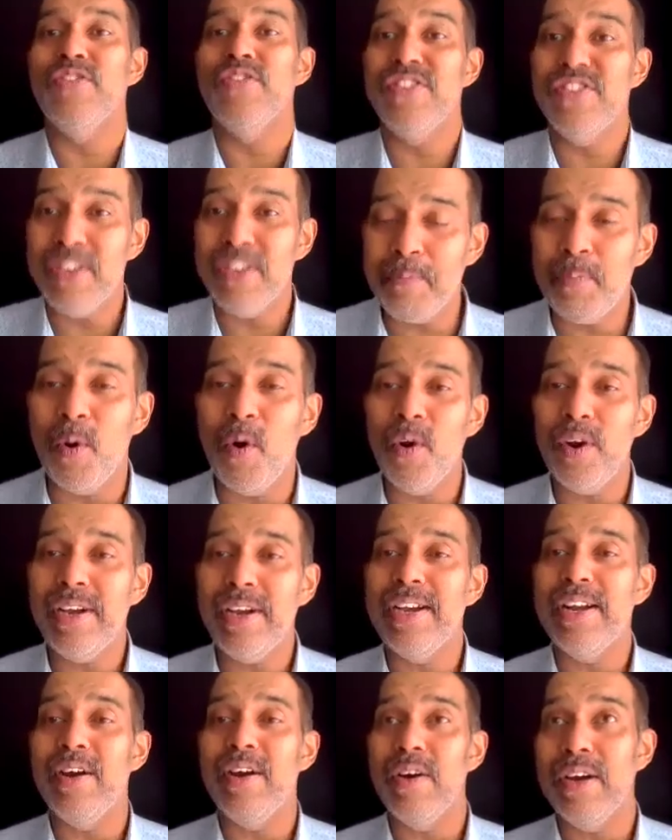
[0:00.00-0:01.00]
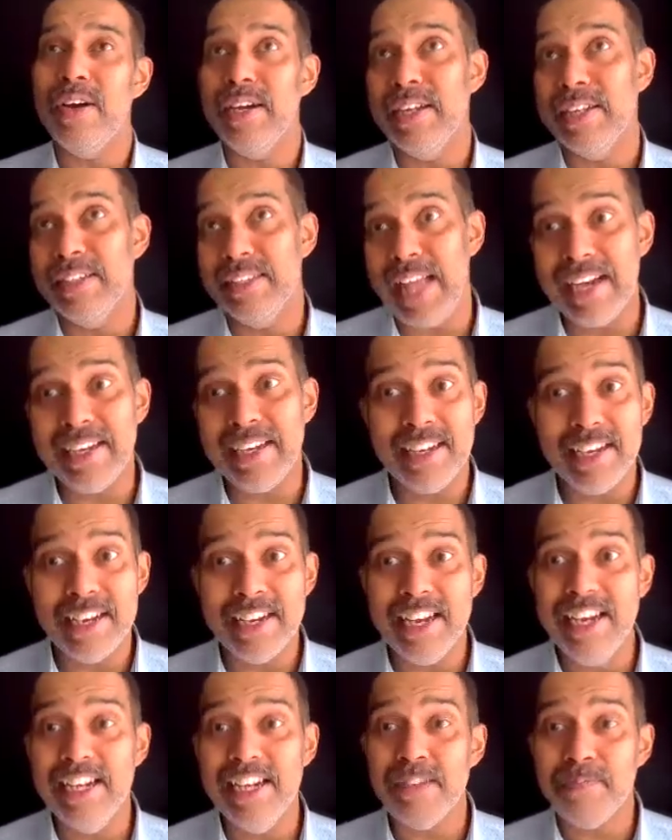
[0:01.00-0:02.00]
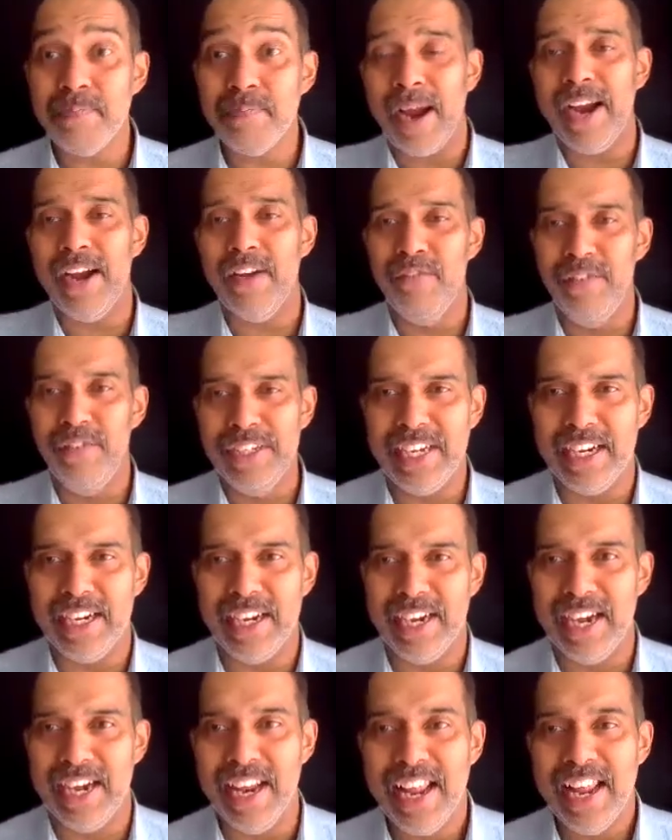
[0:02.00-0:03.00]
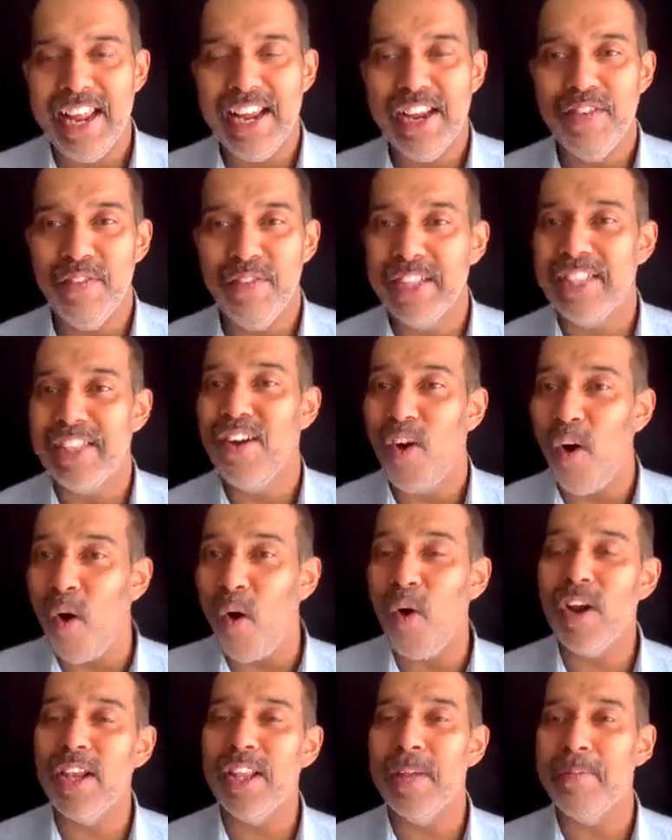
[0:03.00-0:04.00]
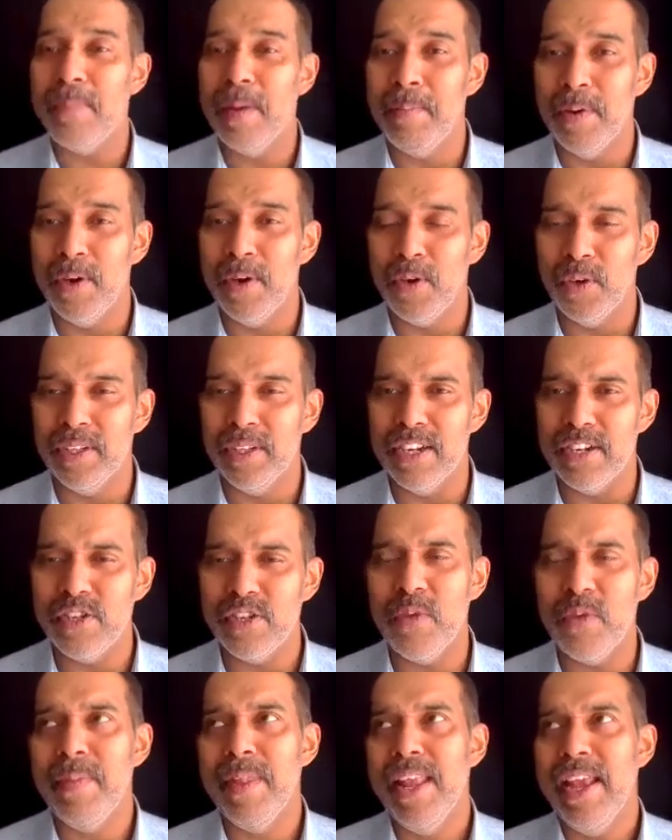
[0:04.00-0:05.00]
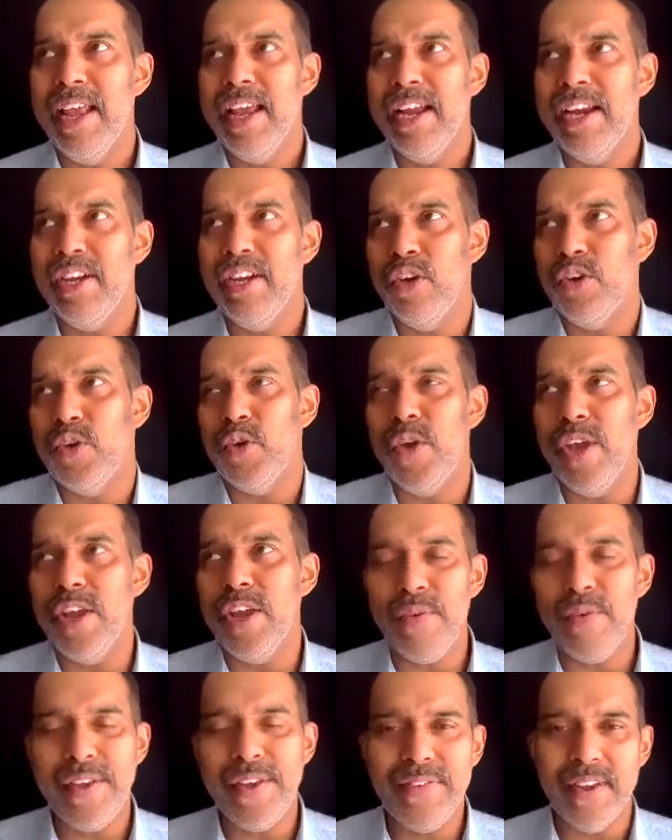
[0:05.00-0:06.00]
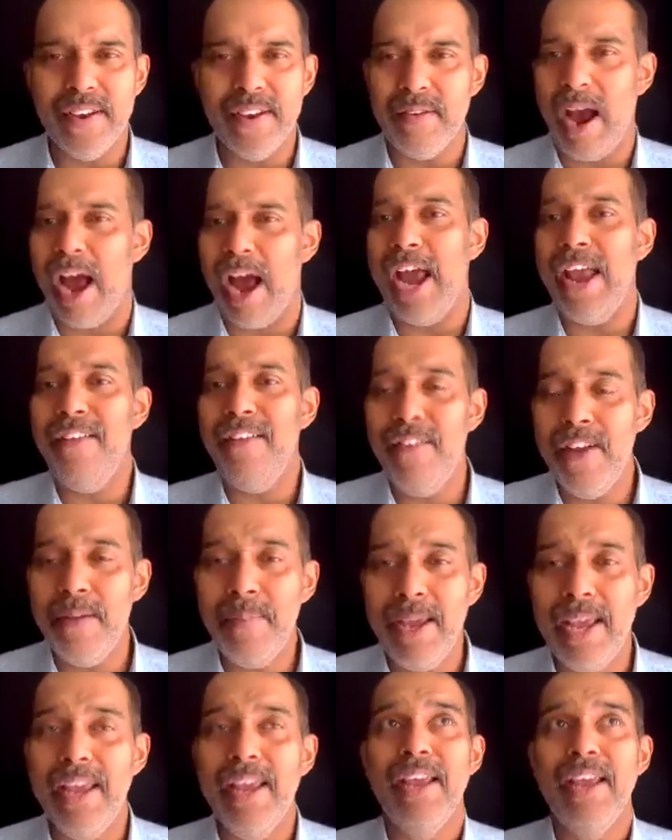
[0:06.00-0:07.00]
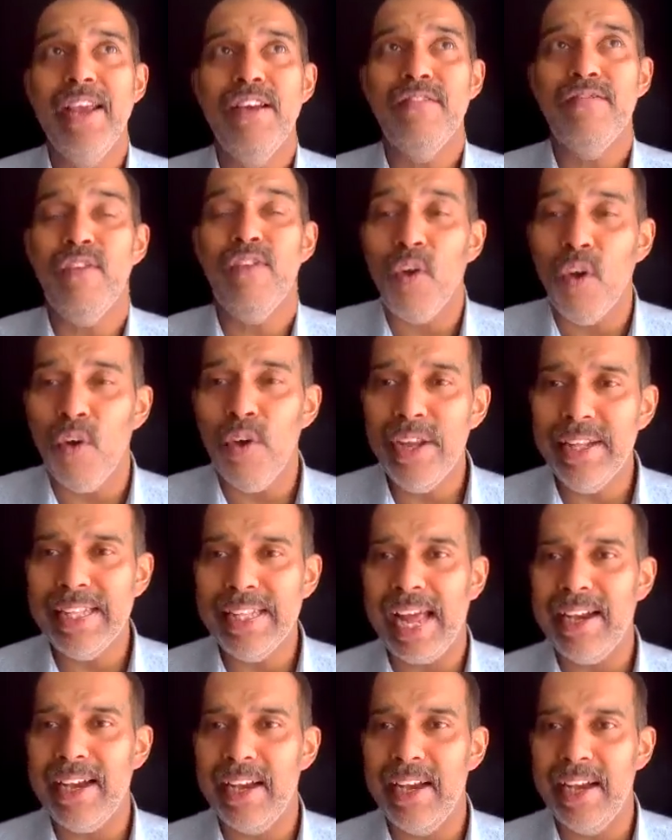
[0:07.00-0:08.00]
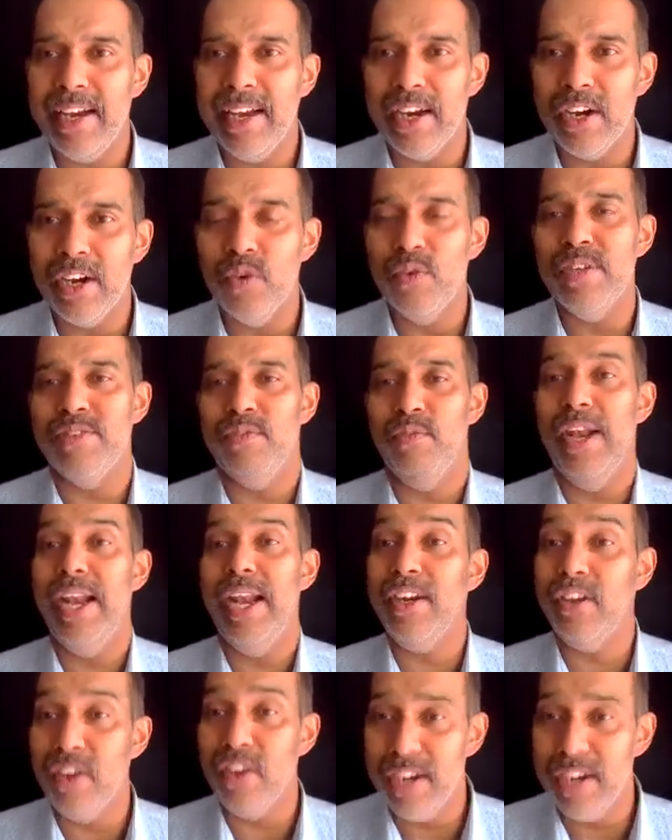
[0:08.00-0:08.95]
to support that inspired vision with all the people together. So to your question, I will be following that leader who is